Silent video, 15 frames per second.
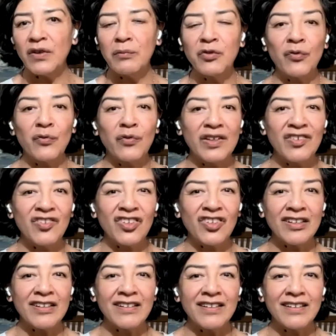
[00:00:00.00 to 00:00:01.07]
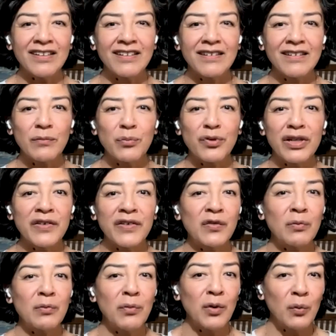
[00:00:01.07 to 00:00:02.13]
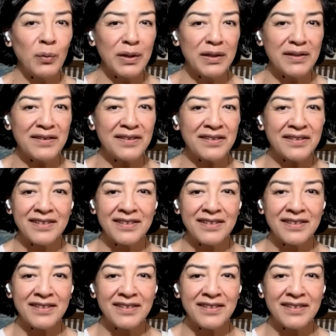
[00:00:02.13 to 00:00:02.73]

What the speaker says: observation, present moment,